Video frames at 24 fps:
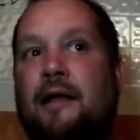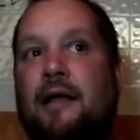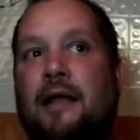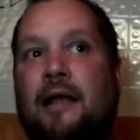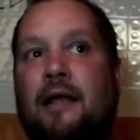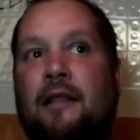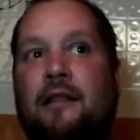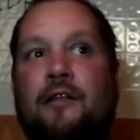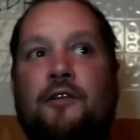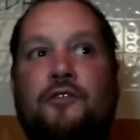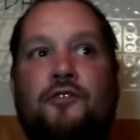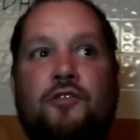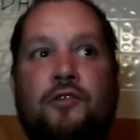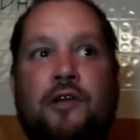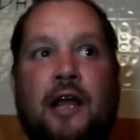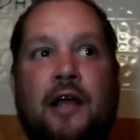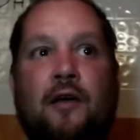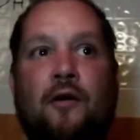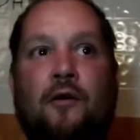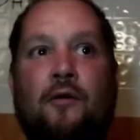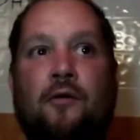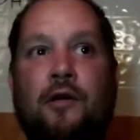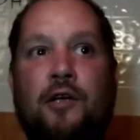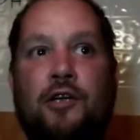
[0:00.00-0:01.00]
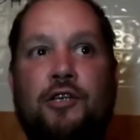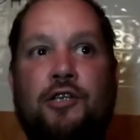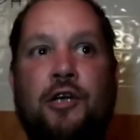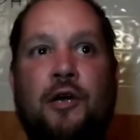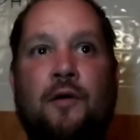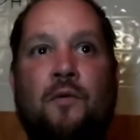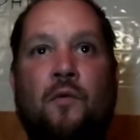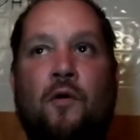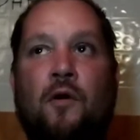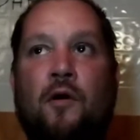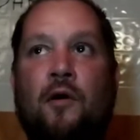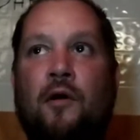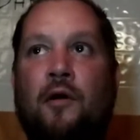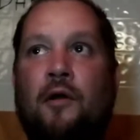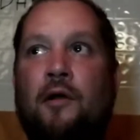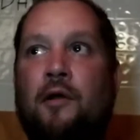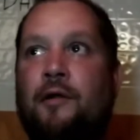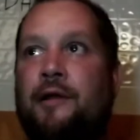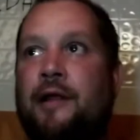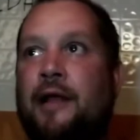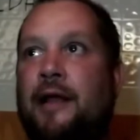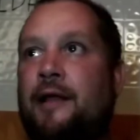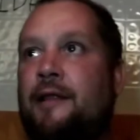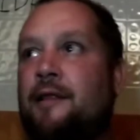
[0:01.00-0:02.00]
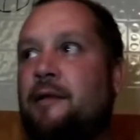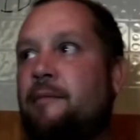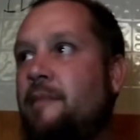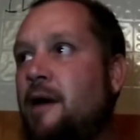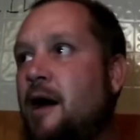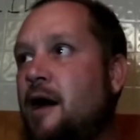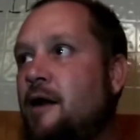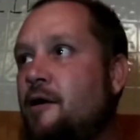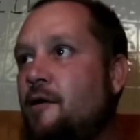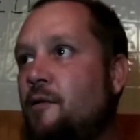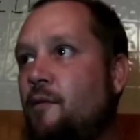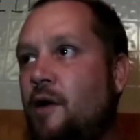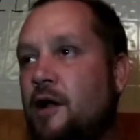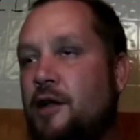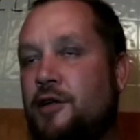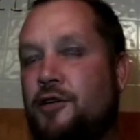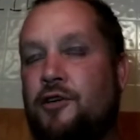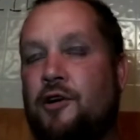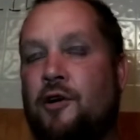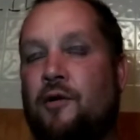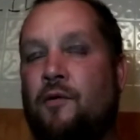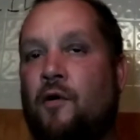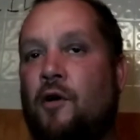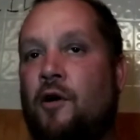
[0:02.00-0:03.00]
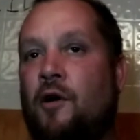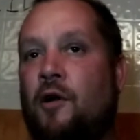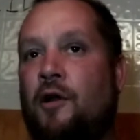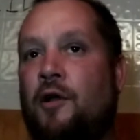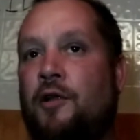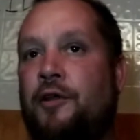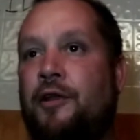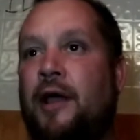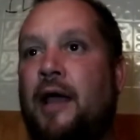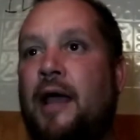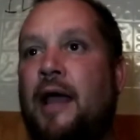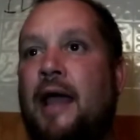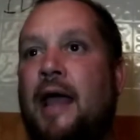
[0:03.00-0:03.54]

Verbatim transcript: in the Judeo Christian world, in the modern Western world.